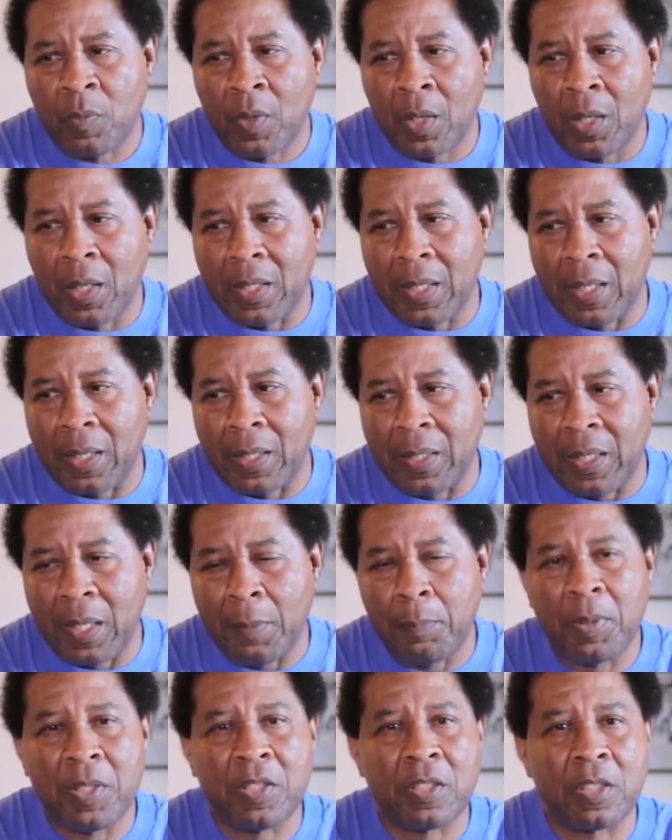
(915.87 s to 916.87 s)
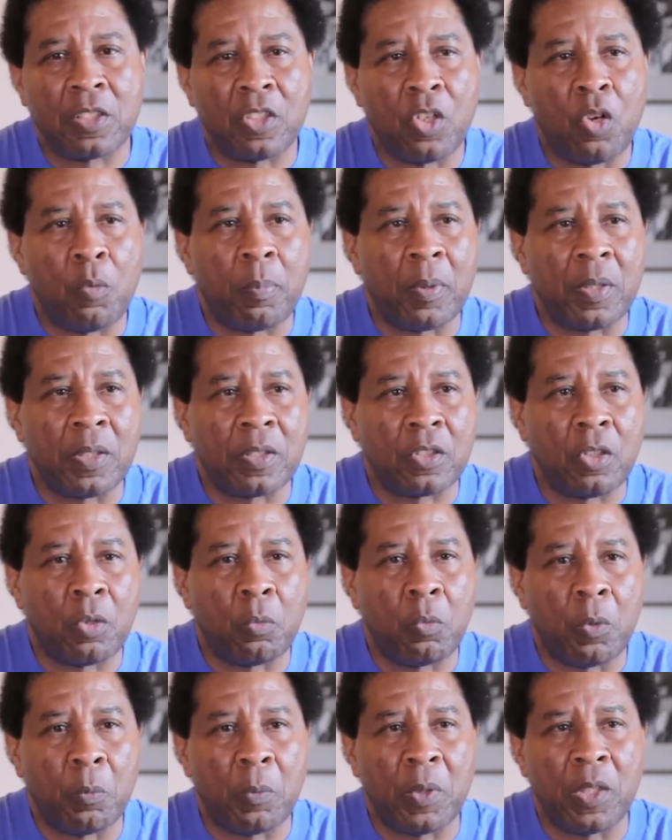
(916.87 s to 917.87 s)
And that, and that piece is open. So
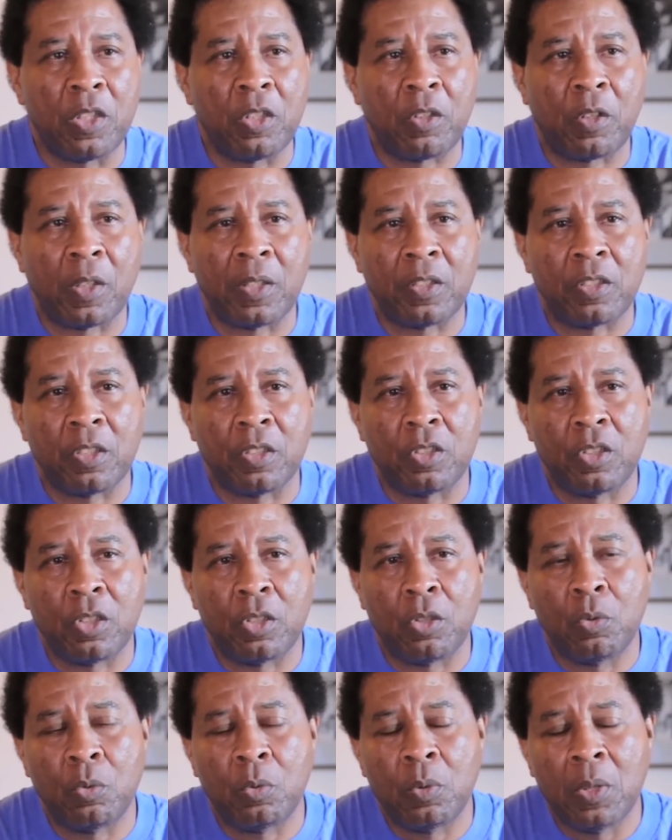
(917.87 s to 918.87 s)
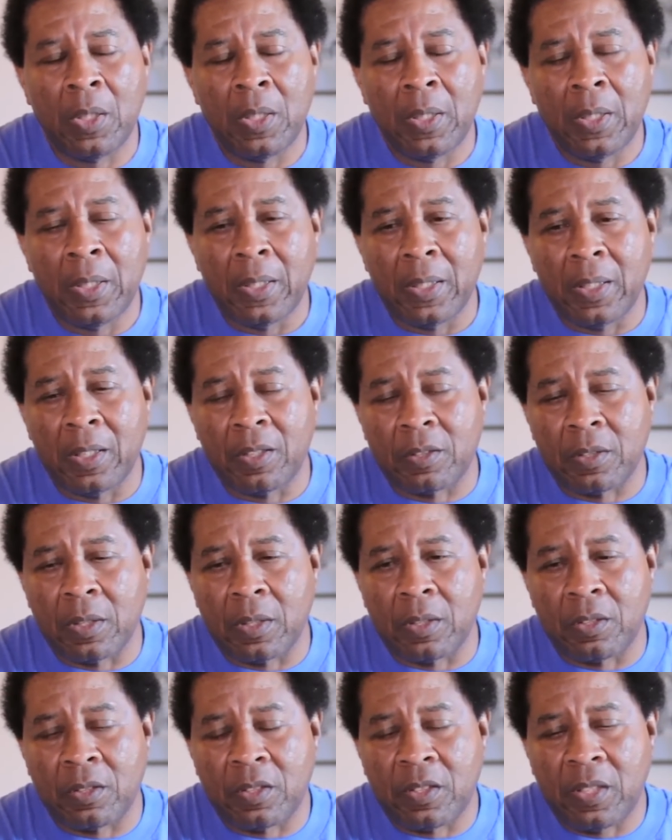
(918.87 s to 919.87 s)
what we're looking to do is
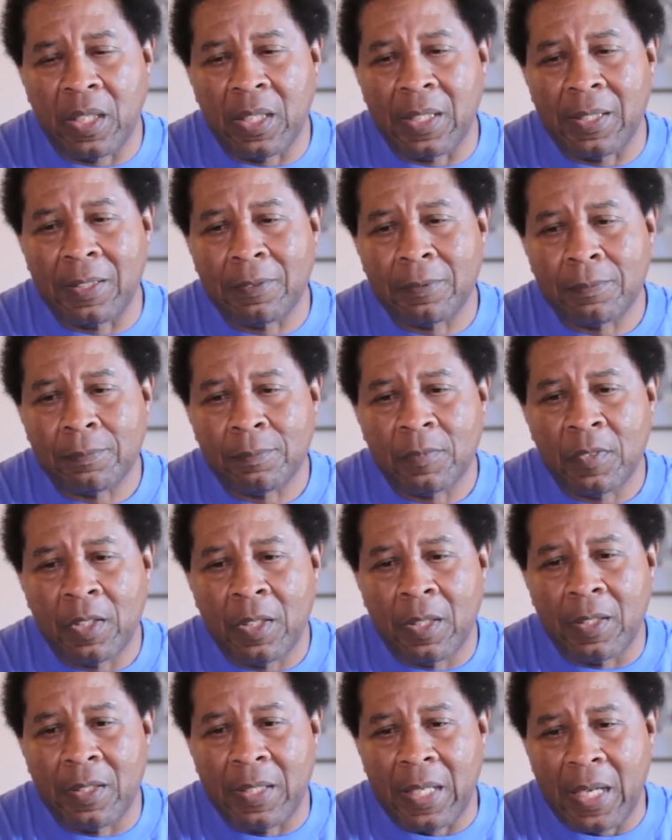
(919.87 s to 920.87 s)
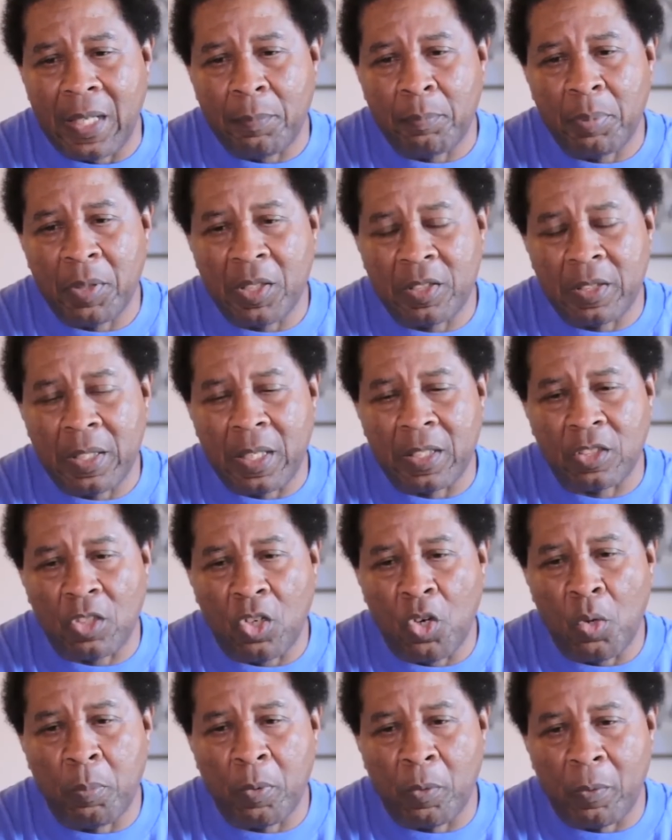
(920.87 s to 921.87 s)
is take that piece that's
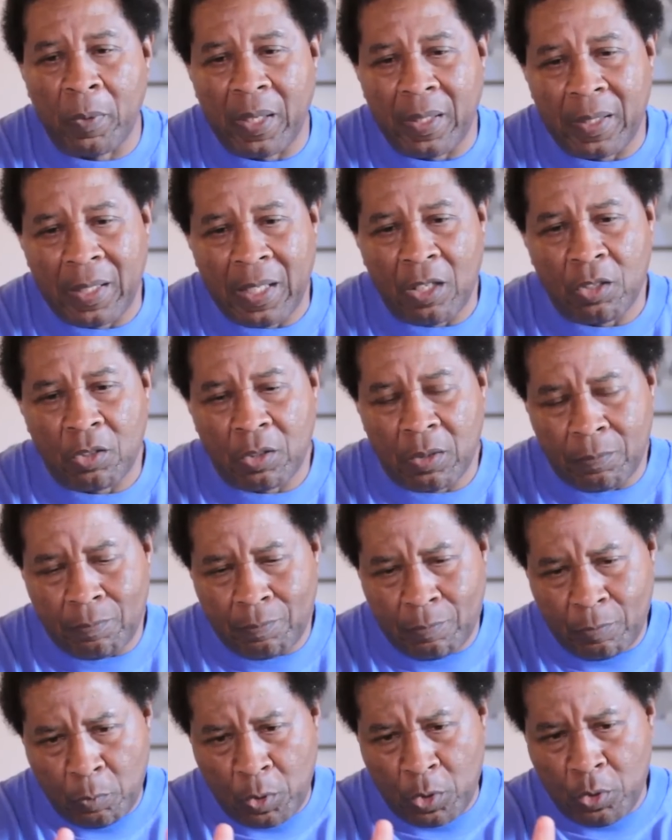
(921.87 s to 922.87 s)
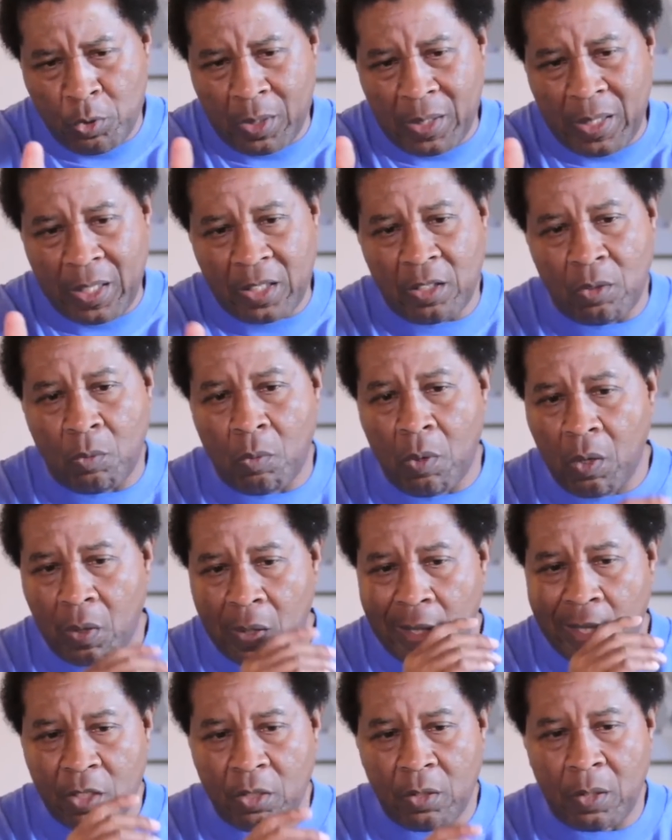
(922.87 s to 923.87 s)
open right now, where you can actually walk
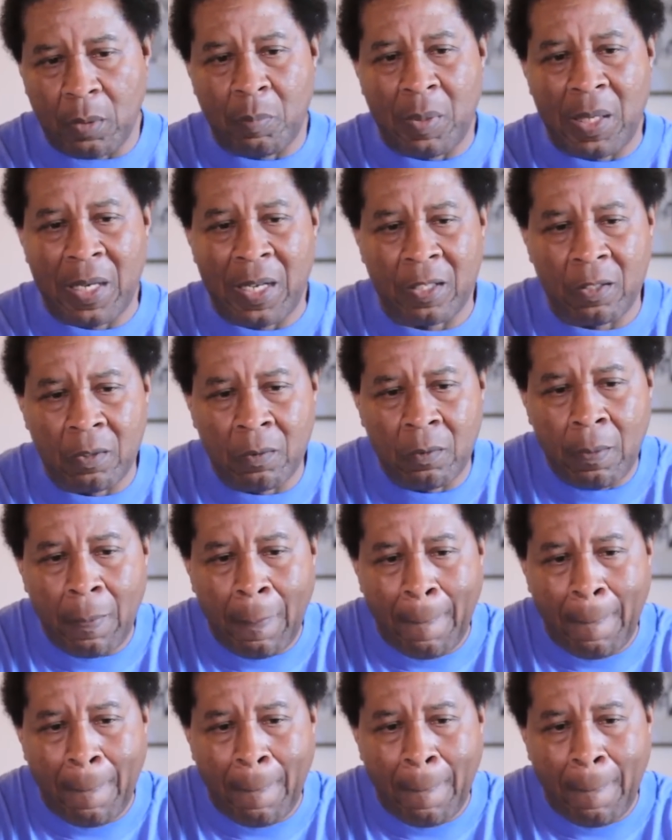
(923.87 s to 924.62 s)
out to the bayou